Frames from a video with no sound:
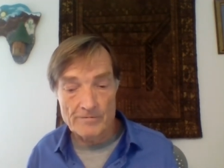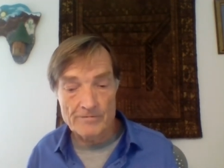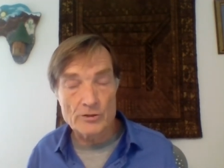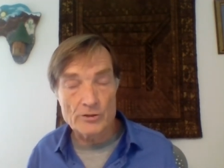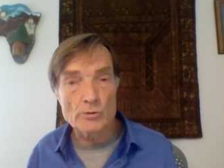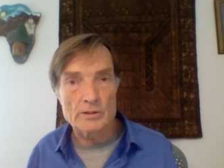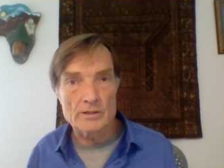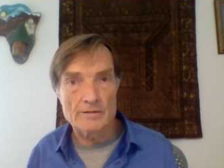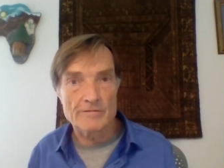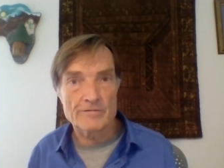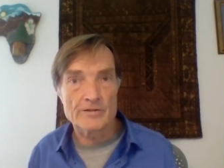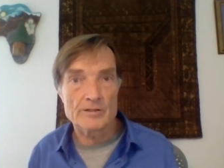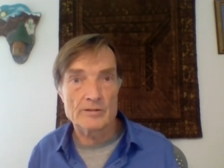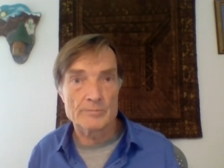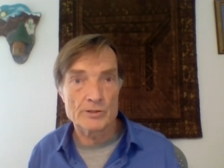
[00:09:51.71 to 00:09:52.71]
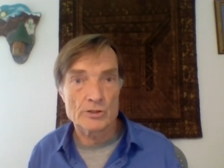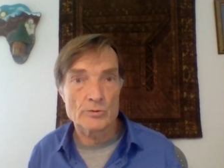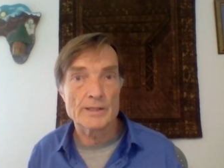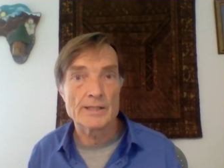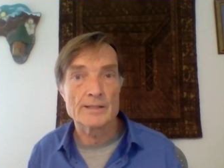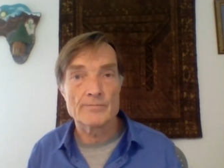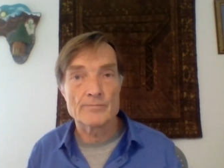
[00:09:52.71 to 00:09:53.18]
fewer and further
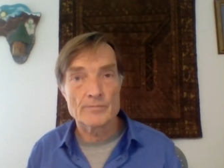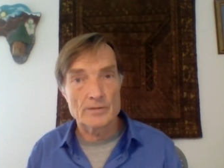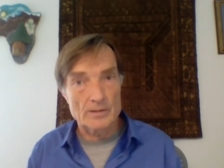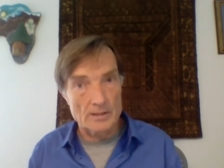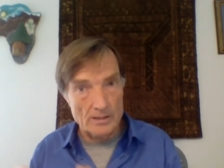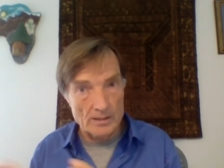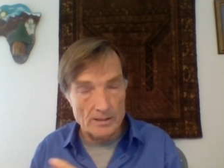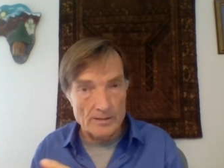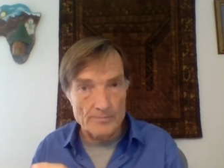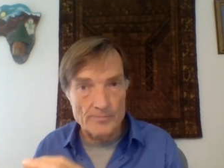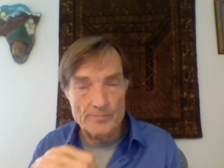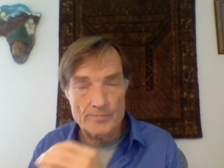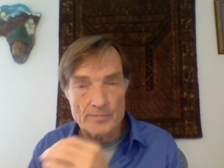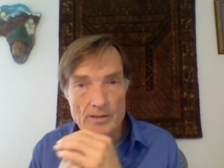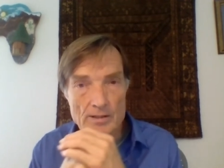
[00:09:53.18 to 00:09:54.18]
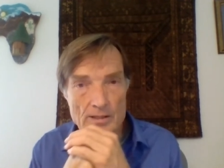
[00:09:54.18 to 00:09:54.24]
between, um,